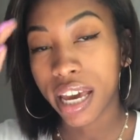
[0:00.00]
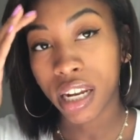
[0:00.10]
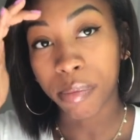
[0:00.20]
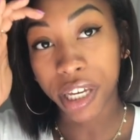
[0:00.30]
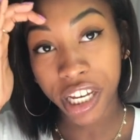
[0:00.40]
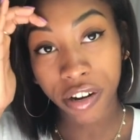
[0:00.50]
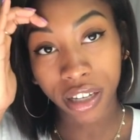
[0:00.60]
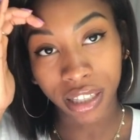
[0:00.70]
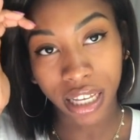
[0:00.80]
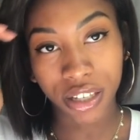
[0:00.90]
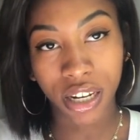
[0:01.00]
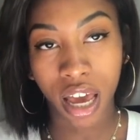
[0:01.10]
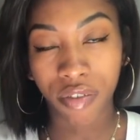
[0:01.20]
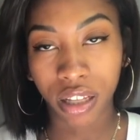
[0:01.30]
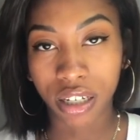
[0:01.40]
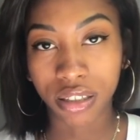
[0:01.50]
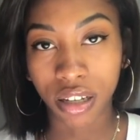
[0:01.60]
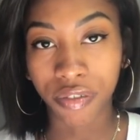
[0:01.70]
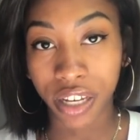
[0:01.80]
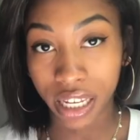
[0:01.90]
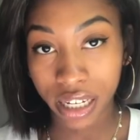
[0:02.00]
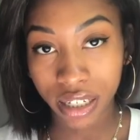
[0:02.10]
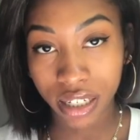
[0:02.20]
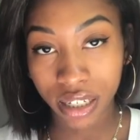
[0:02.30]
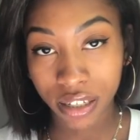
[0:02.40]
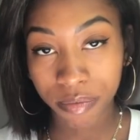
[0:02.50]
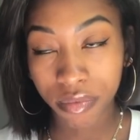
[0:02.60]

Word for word: And I'm hearing that that's gonna have a lot of stuff in it.